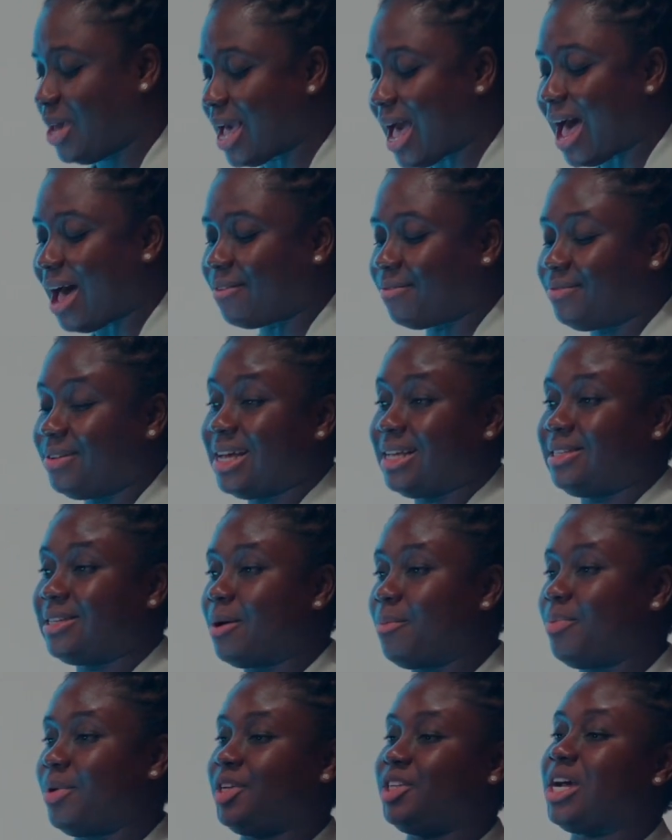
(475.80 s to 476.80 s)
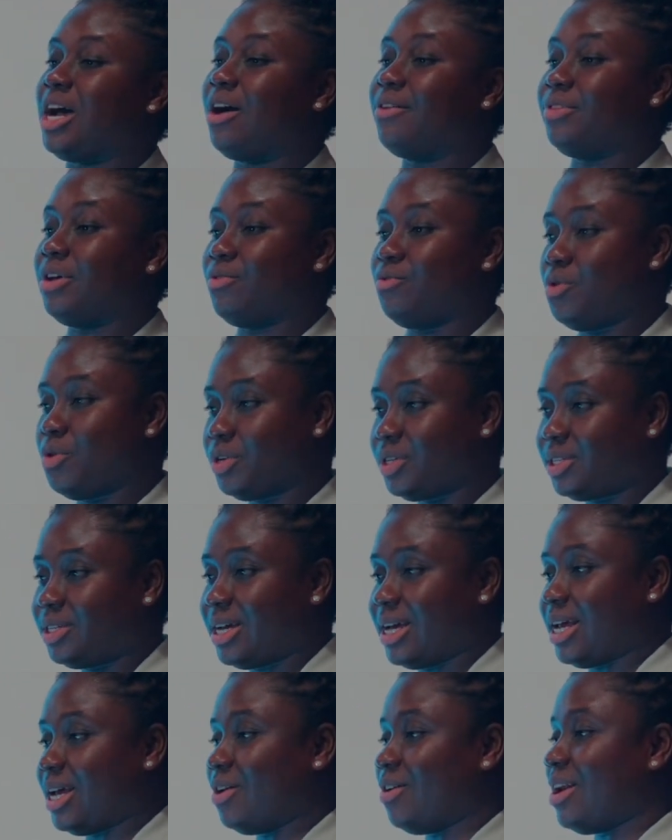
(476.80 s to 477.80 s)
we have the temperature of the
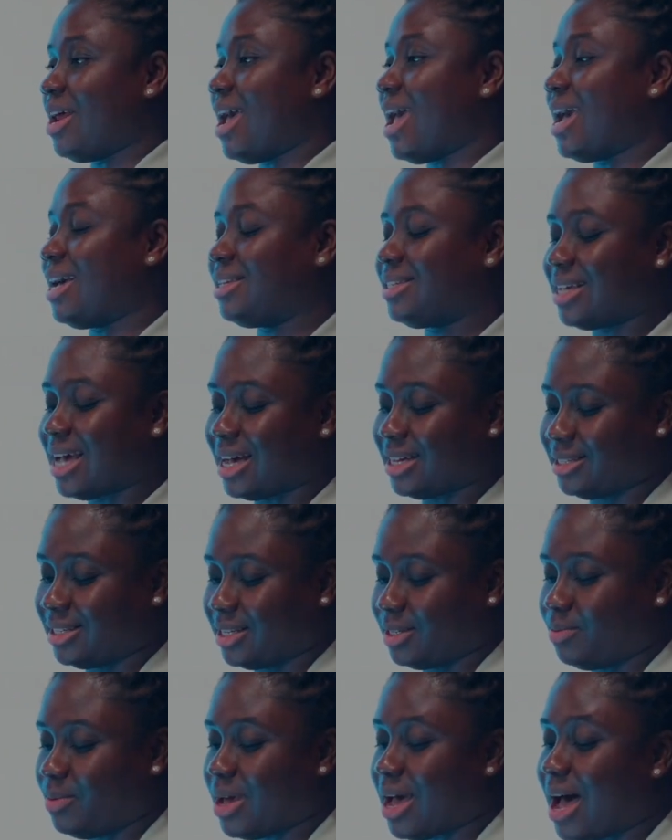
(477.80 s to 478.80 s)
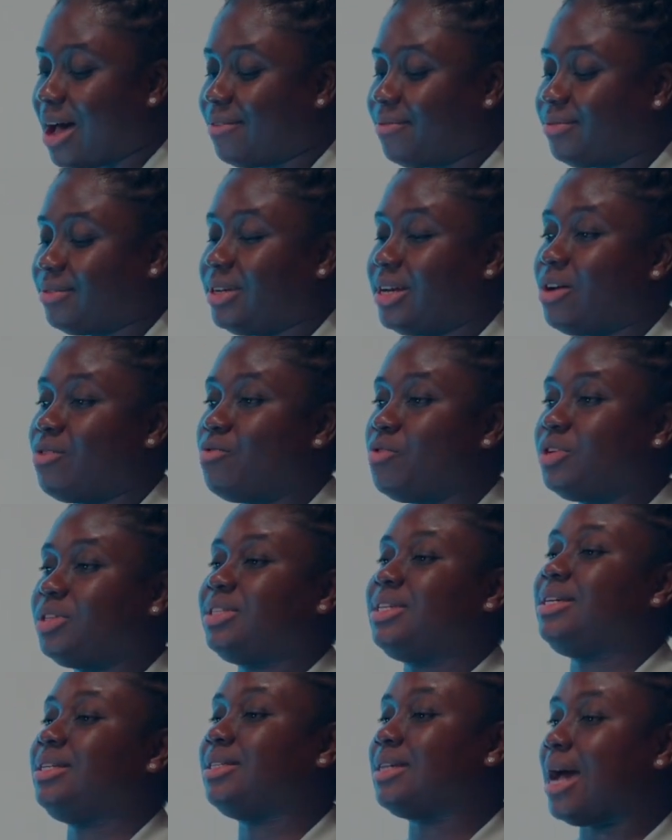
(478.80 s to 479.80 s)
roast, and then on the x-axis, we have the
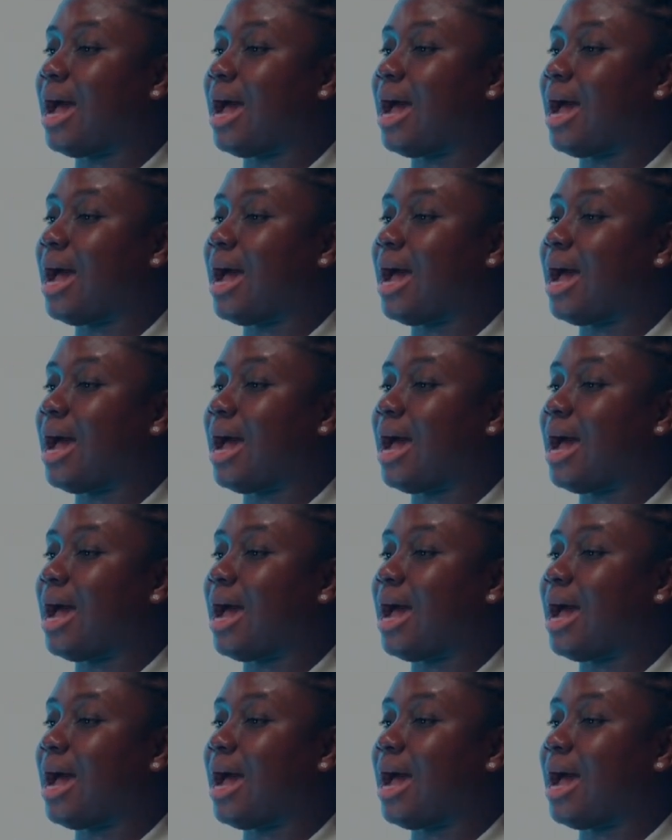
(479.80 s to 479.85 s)
roasting